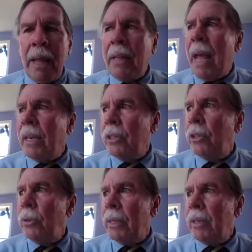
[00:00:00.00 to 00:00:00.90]
that that
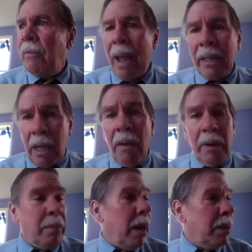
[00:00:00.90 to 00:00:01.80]
issue is, in fact,
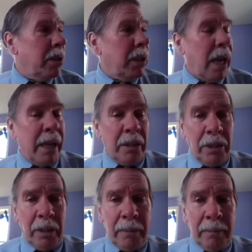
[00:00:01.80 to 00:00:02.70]
governed by the
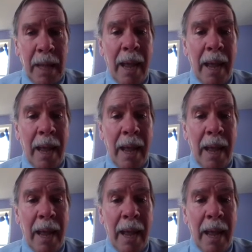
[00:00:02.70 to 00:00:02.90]
CISG.